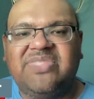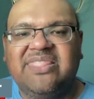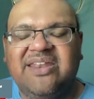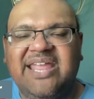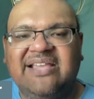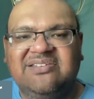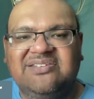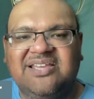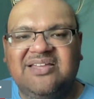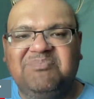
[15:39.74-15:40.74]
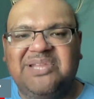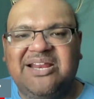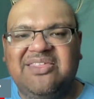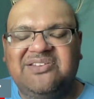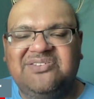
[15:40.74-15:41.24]
The next
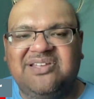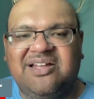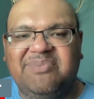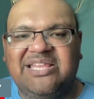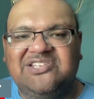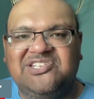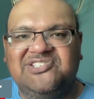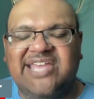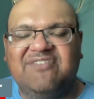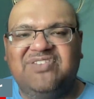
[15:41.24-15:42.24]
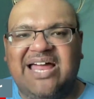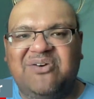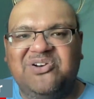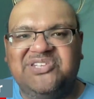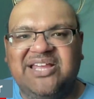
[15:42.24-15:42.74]
player that's on my list is Zay
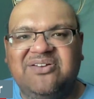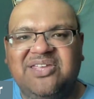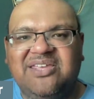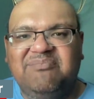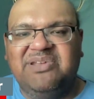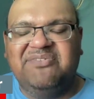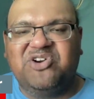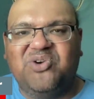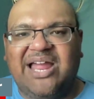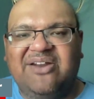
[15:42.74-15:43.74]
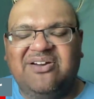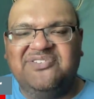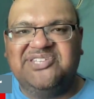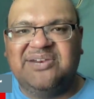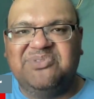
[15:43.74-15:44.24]
Flowers. Now, bit of a crowd all of
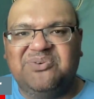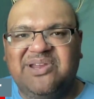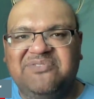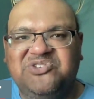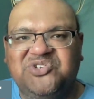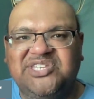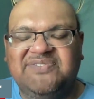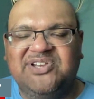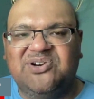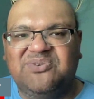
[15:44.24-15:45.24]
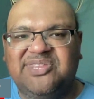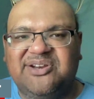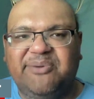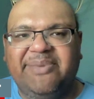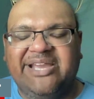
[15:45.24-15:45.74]
a sudden with the Ravens receiving core with
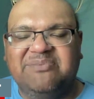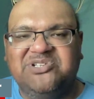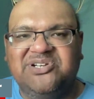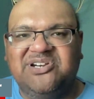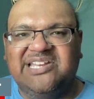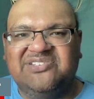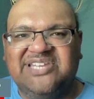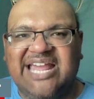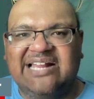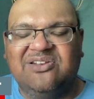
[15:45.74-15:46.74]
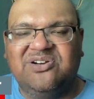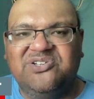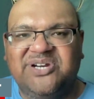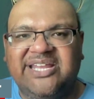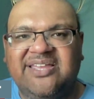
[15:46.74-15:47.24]
Odell Beckham Jr. and Nelson Aguilar
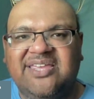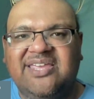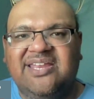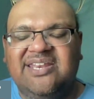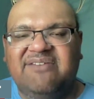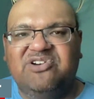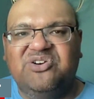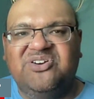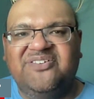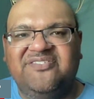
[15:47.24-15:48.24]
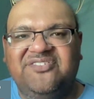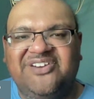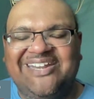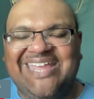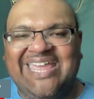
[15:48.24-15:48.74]
joining Devin
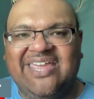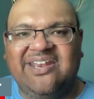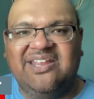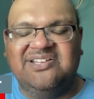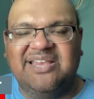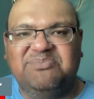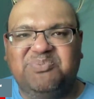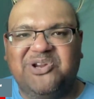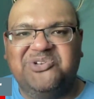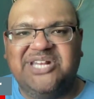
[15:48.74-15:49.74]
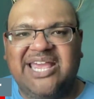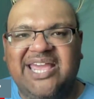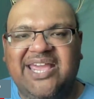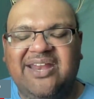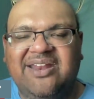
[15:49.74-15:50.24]
Duvernay and James
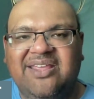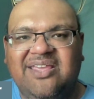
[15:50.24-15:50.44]
Prochet, and